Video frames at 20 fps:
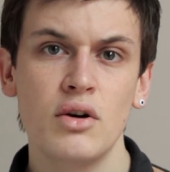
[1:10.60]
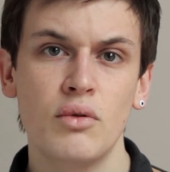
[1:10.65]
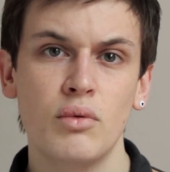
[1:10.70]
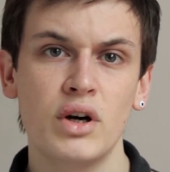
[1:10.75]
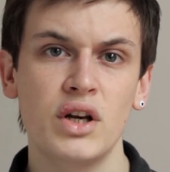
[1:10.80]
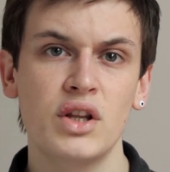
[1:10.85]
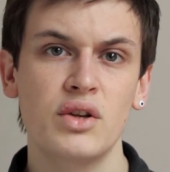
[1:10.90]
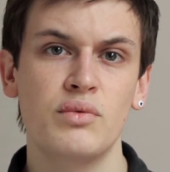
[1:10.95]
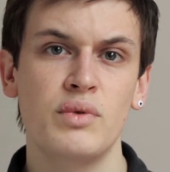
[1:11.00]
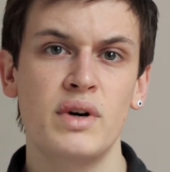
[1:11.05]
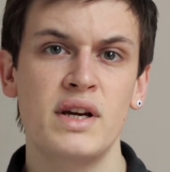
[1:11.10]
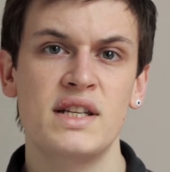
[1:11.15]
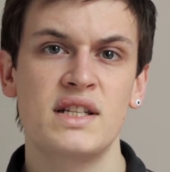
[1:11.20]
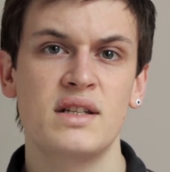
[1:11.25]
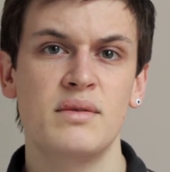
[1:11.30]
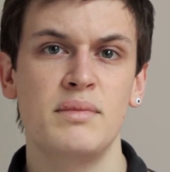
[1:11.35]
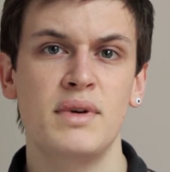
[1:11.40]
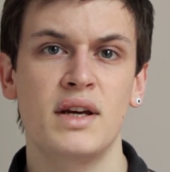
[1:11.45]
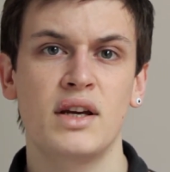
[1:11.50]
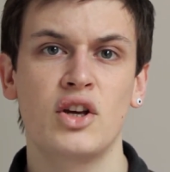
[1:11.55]
One of the ways
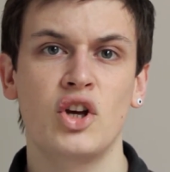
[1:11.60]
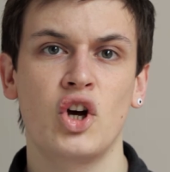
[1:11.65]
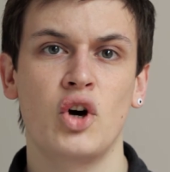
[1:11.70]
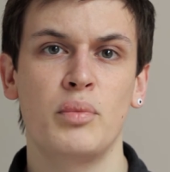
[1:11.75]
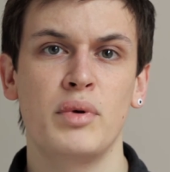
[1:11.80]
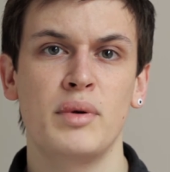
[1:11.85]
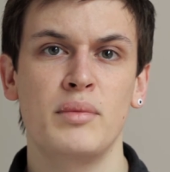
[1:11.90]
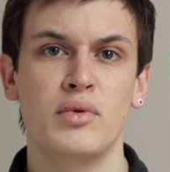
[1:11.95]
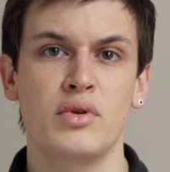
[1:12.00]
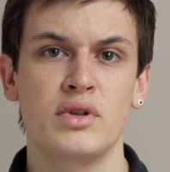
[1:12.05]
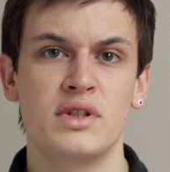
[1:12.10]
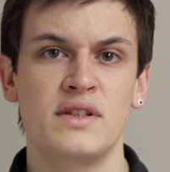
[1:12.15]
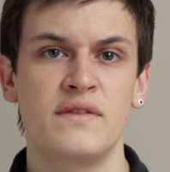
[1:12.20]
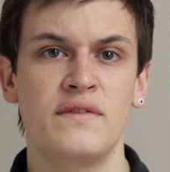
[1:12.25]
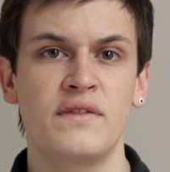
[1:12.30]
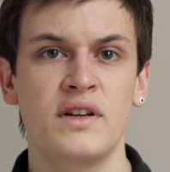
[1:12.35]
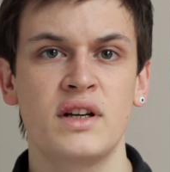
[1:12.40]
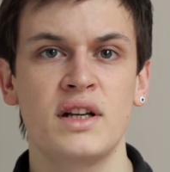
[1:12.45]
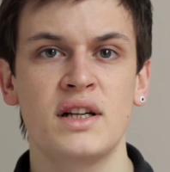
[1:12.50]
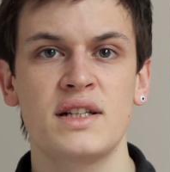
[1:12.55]
to make copying more
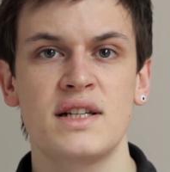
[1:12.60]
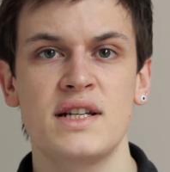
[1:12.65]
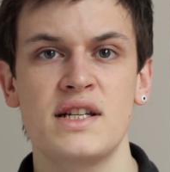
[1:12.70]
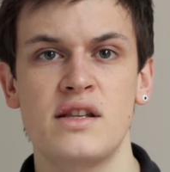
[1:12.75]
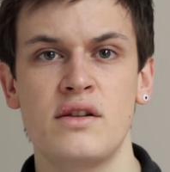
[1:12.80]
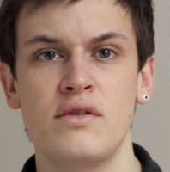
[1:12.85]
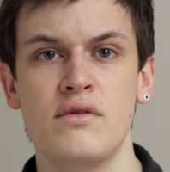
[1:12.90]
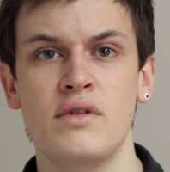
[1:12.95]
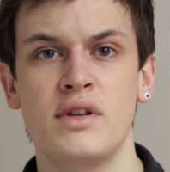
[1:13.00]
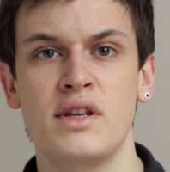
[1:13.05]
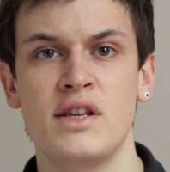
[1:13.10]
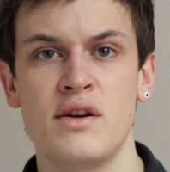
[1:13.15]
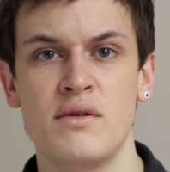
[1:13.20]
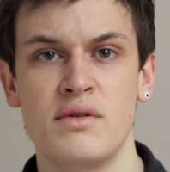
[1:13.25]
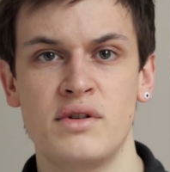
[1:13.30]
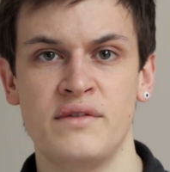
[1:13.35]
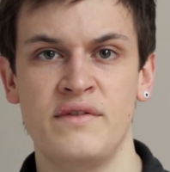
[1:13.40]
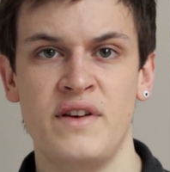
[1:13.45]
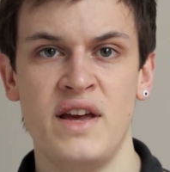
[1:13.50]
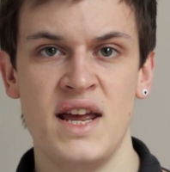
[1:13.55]
difficult is through the
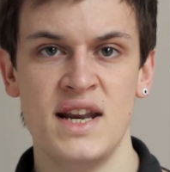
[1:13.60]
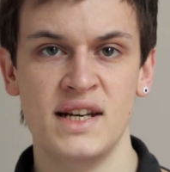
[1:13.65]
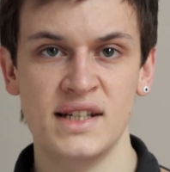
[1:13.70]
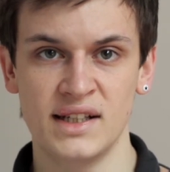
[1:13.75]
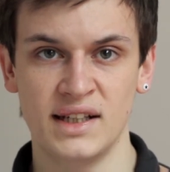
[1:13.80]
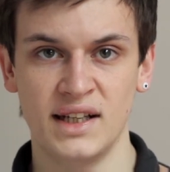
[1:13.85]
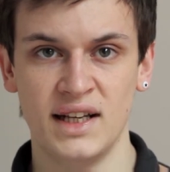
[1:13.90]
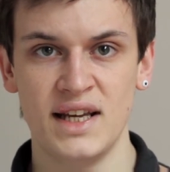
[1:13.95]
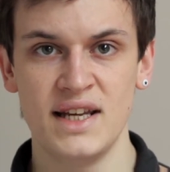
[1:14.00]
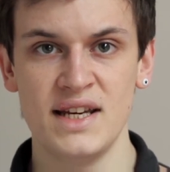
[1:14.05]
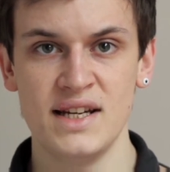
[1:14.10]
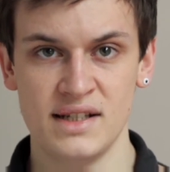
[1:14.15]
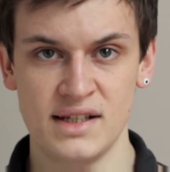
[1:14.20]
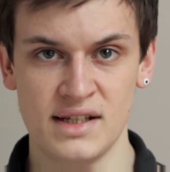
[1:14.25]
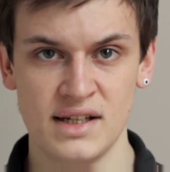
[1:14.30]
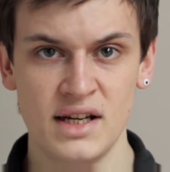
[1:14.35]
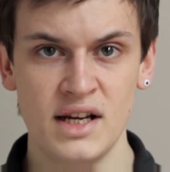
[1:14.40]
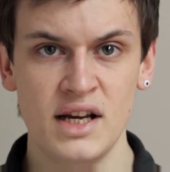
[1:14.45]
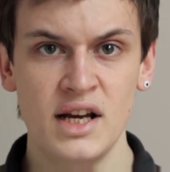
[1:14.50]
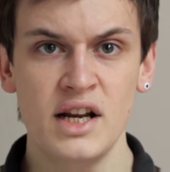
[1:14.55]
use of hidden
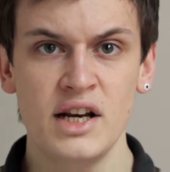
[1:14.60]
layers.